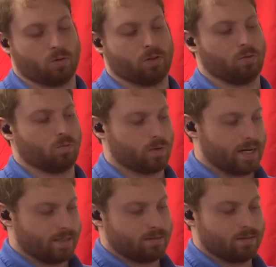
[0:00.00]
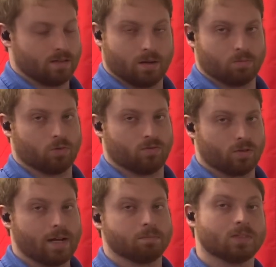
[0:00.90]
the right number of
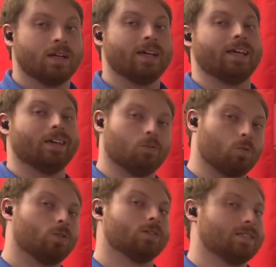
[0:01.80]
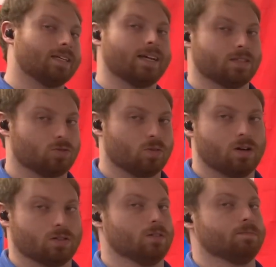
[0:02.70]
reps in order to get
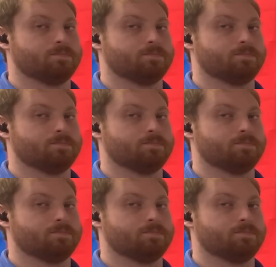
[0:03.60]
stronger.